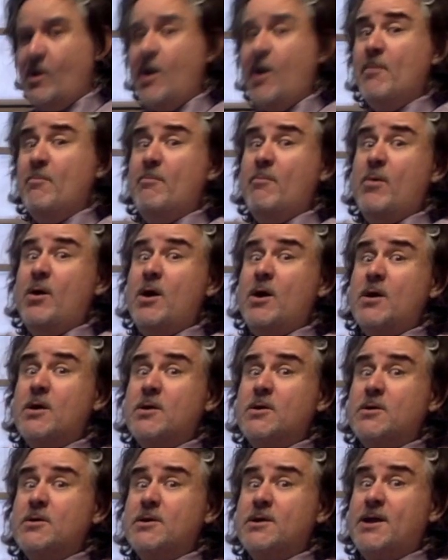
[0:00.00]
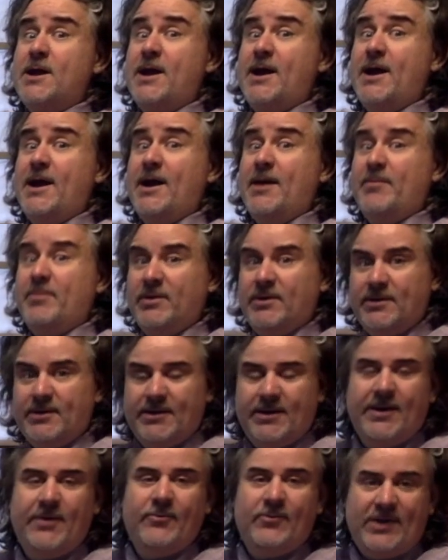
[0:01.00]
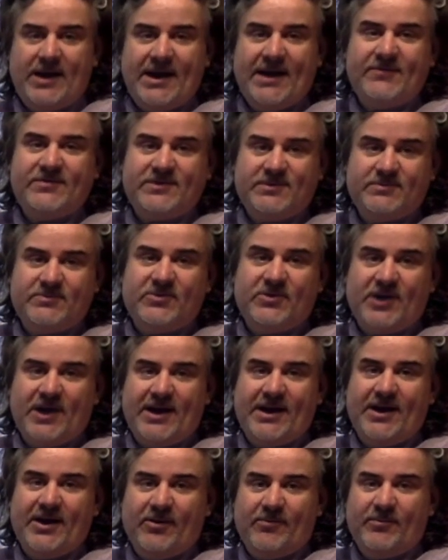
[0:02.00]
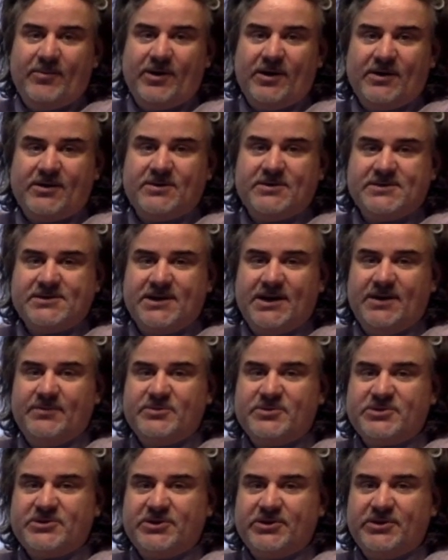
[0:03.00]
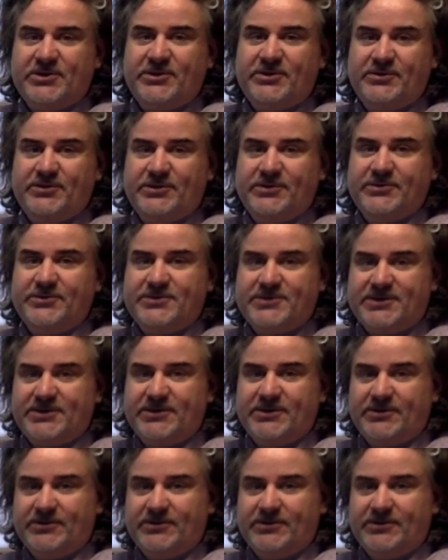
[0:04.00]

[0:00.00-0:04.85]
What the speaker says: A marker cap. We have some dried out markers, and I'm sure you do too.